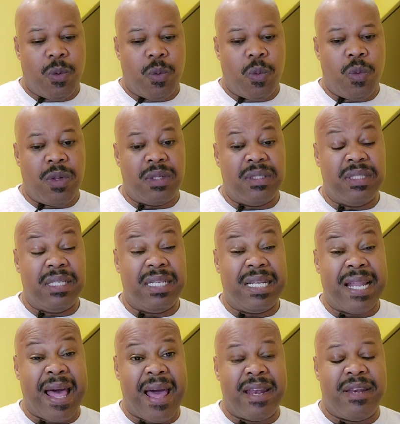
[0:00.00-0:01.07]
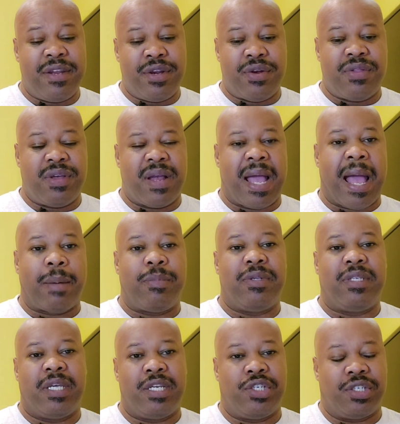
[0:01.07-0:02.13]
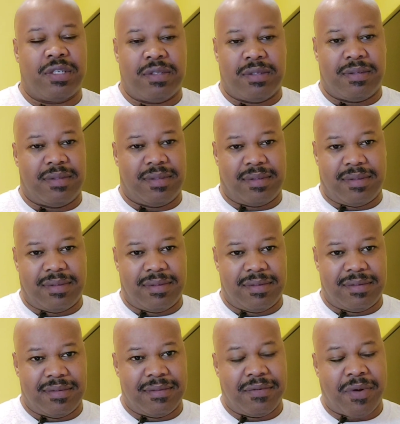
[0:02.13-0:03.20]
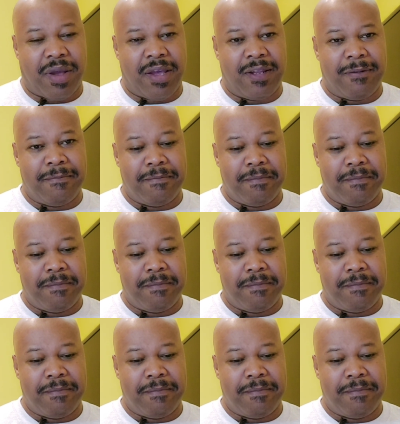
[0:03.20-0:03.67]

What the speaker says: will land near their habitations, right?